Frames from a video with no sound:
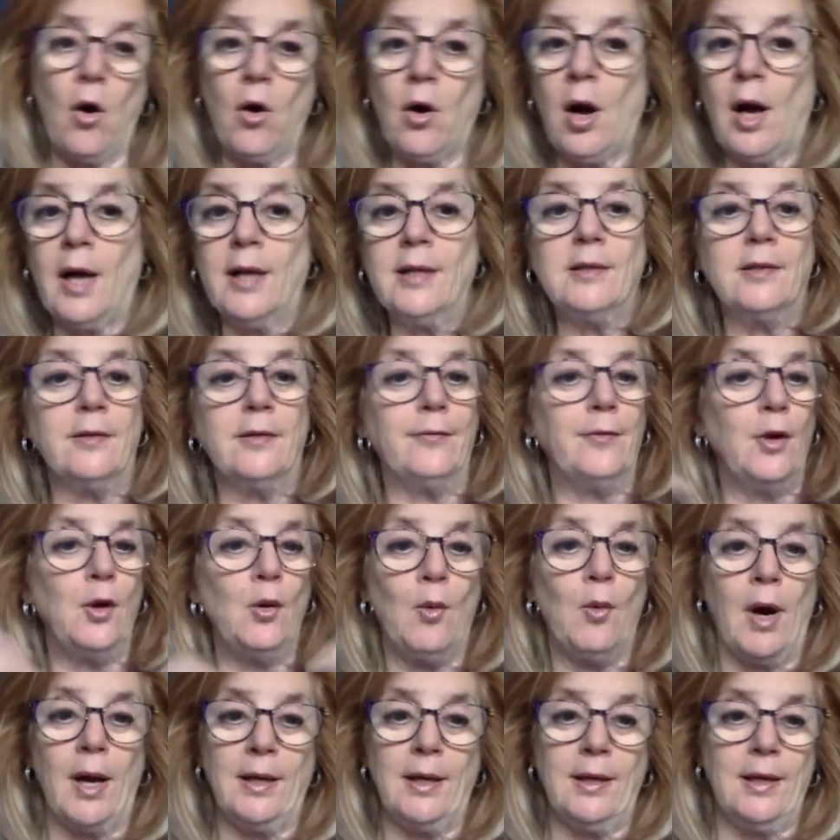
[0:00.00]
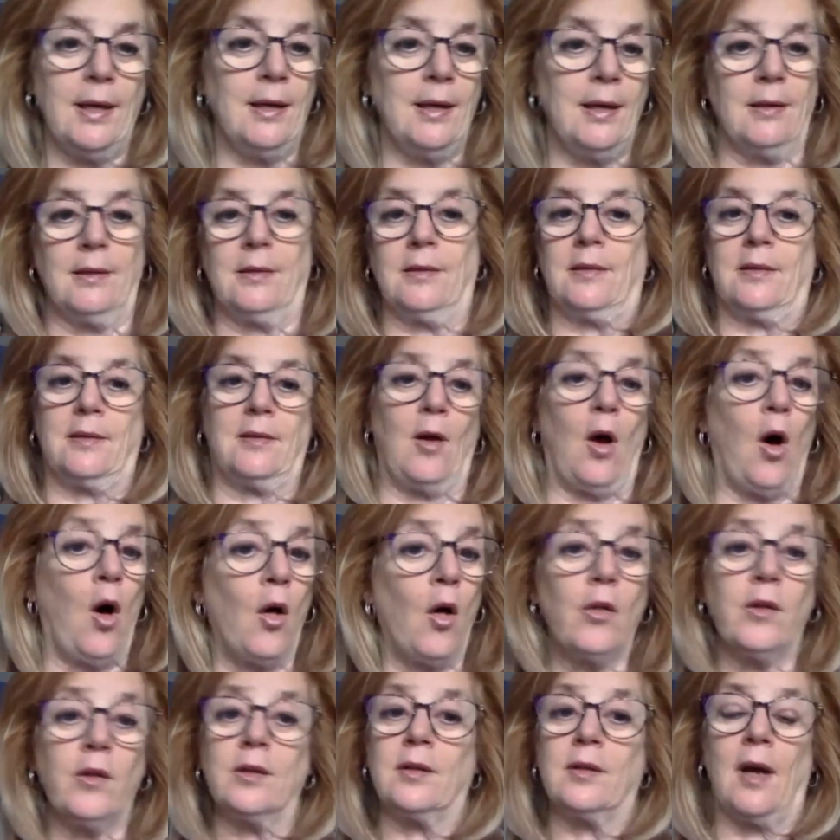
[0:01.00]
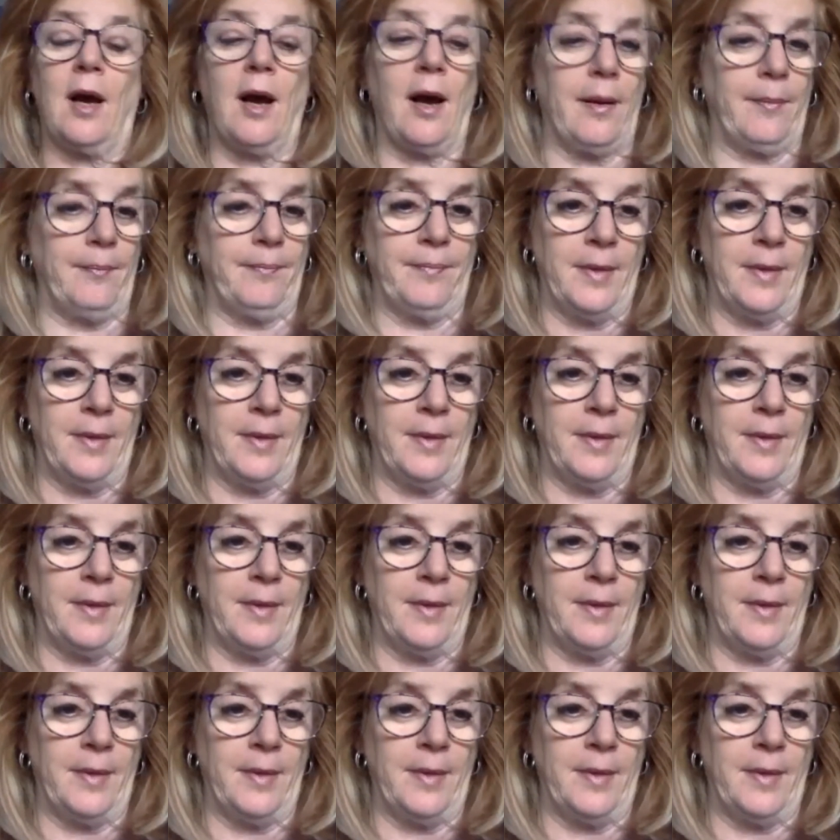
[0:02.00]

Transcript: kinds of new ideas all the time.